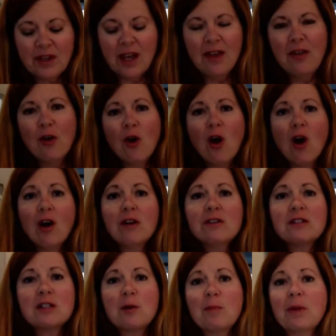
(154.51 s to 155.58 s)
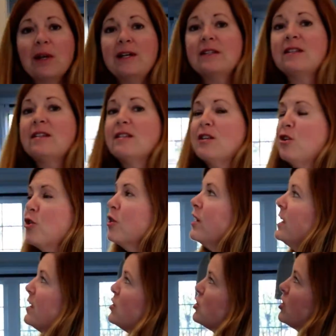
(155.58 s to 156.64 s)
And there are some places in your
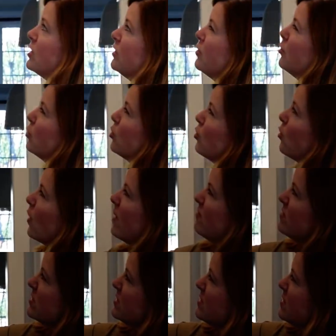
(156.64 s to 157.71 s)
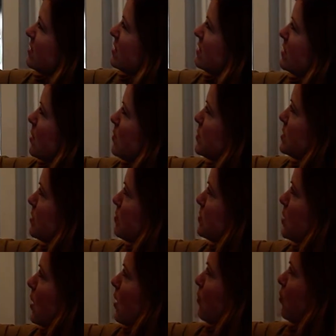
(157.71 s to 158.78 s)
kitchen, little crevices up
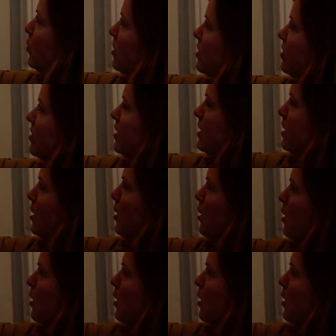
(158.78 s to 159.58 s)
sometime with the